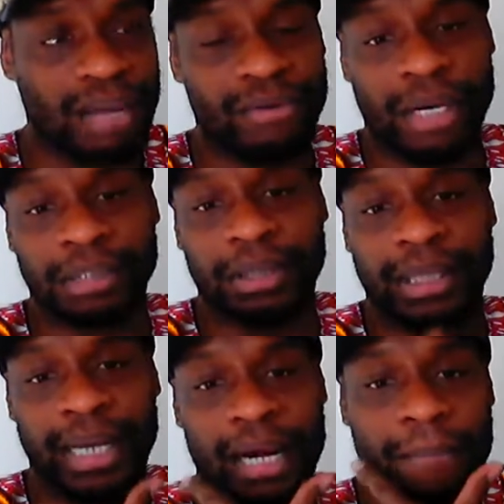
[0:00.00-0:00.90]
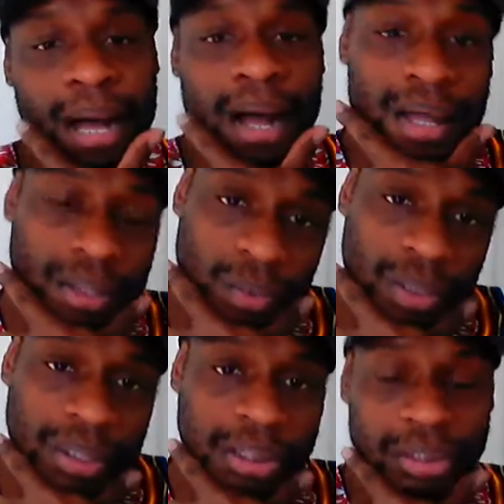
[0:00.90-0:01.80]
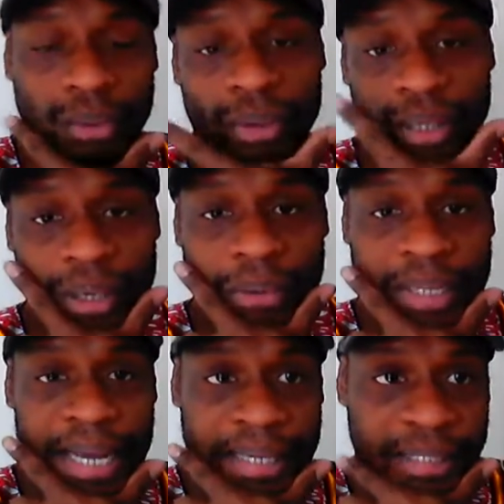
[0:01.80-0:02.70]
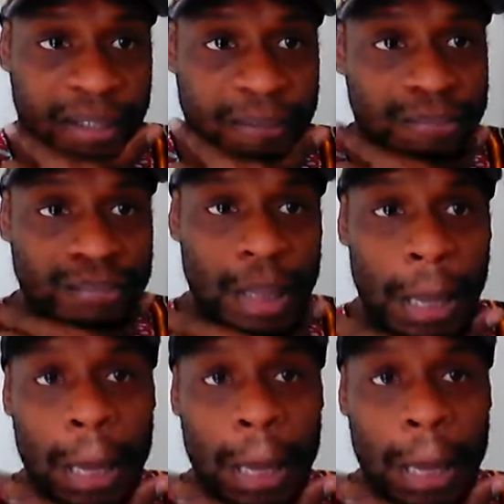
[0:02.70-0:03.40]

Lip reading: If you're interested in any of my other works, you know where to go to get them.